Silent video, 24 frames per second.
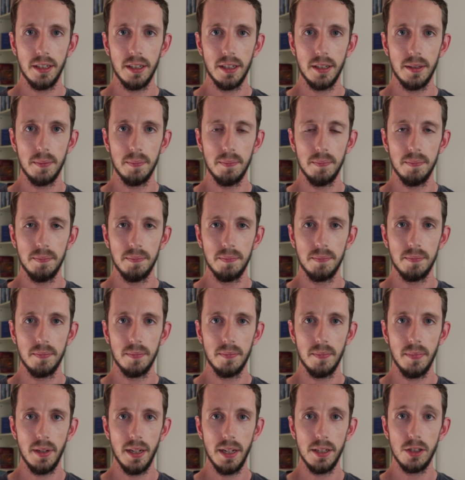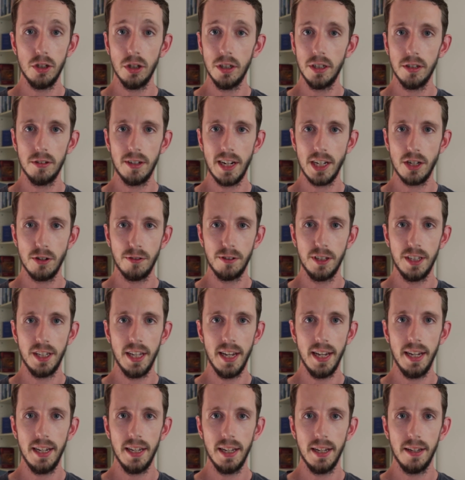Um, enjoy the rest of the
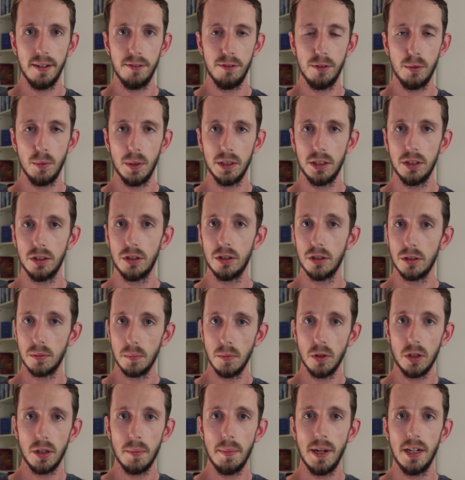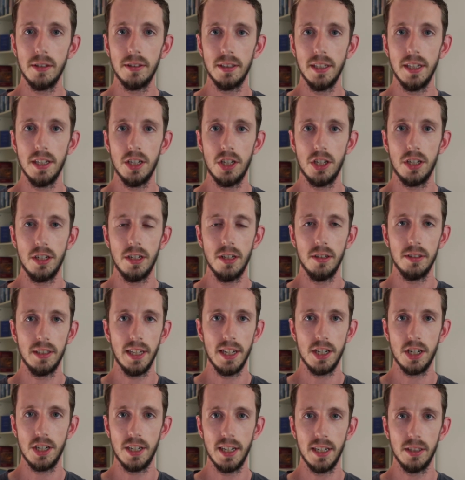day, and if you want to talk more about this, don't
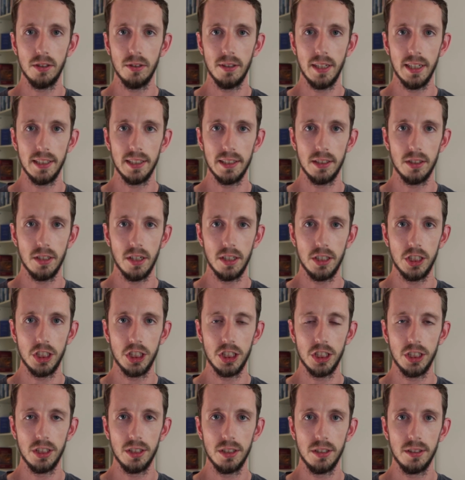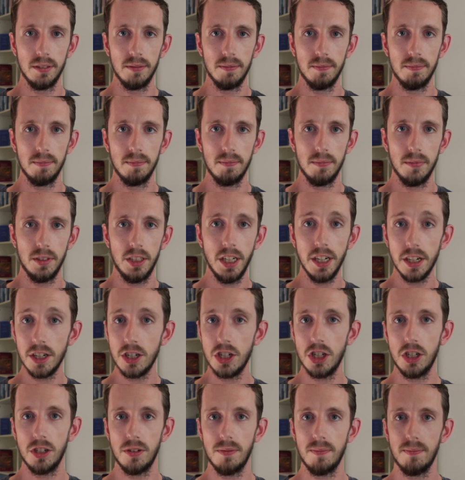hesitate to get in touch.
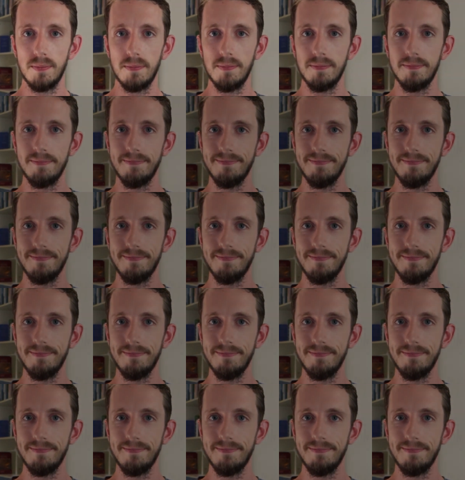Cheers!